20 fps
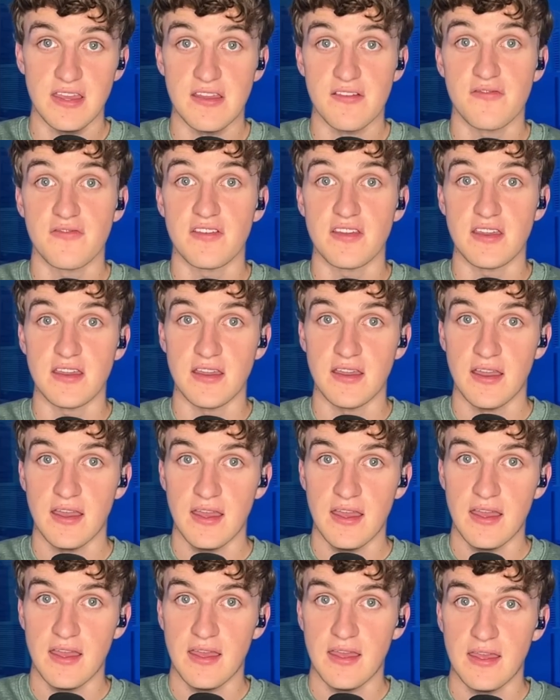if he
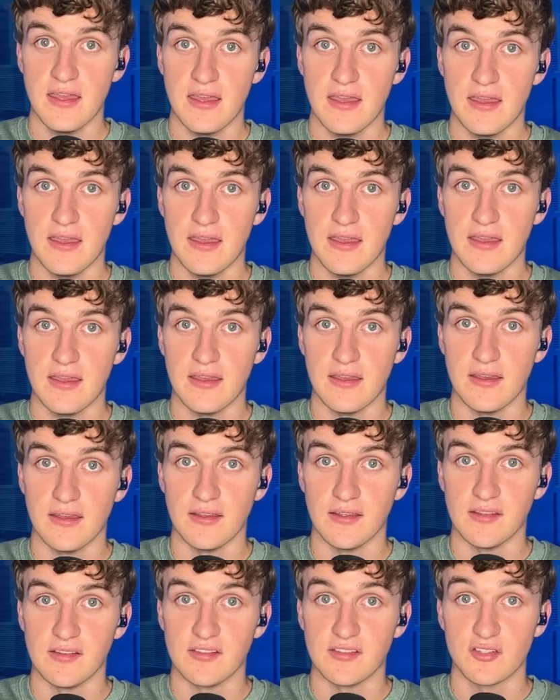
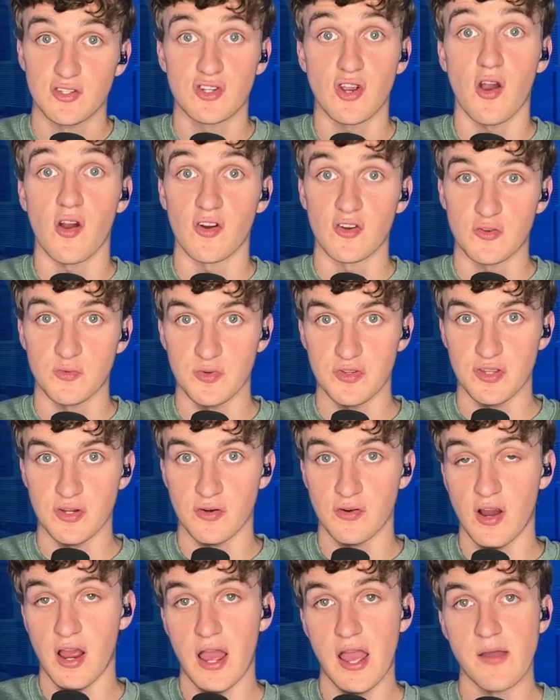is charged with the
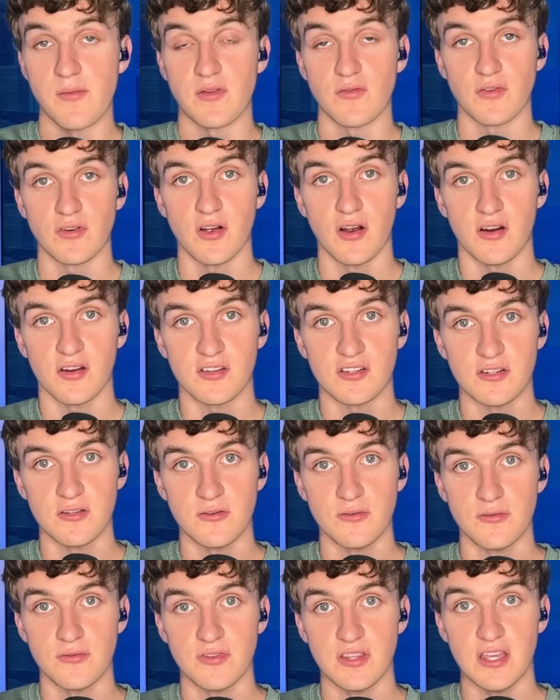crime in regard
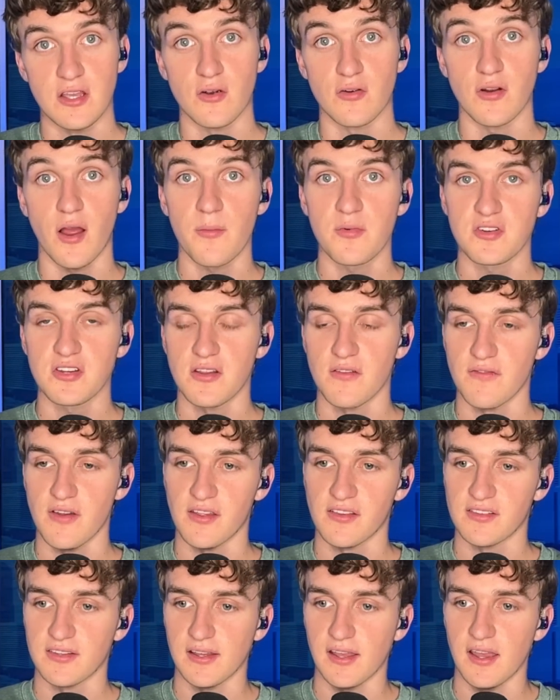to the corruption
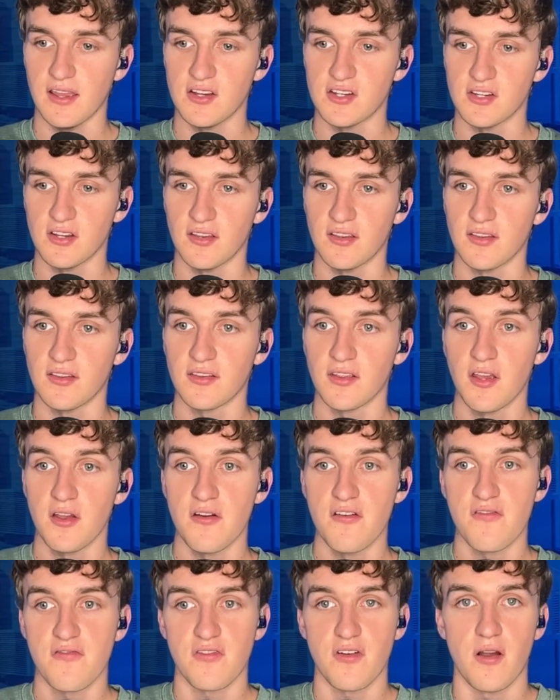investigations
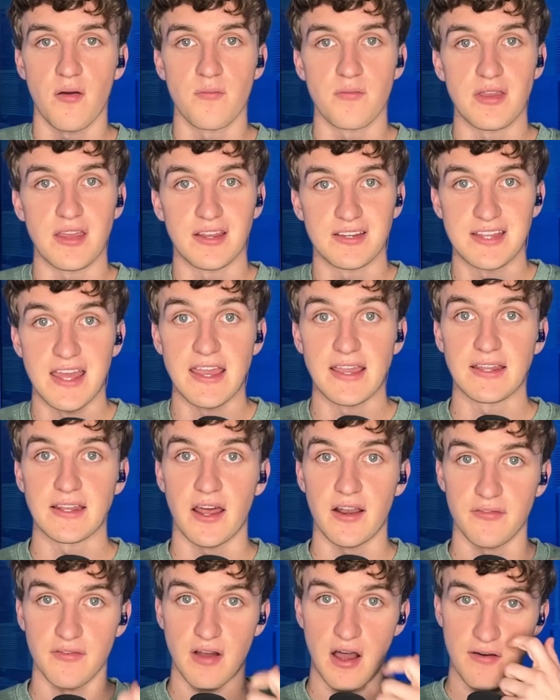from being taken
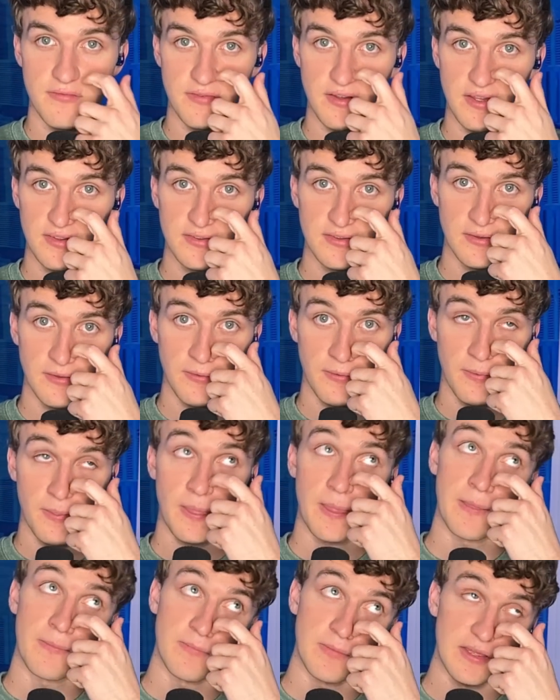out of office,
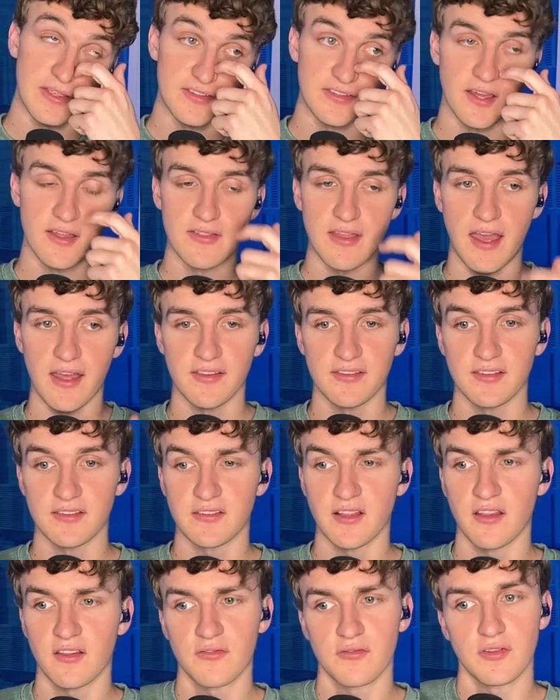he's done that
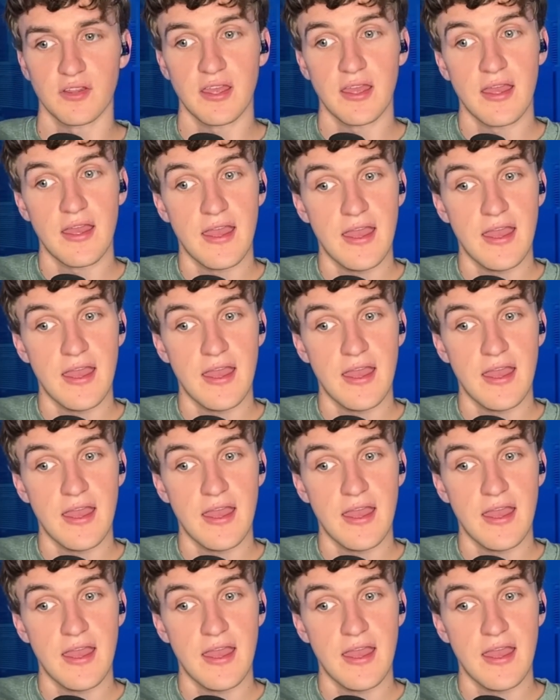successfully.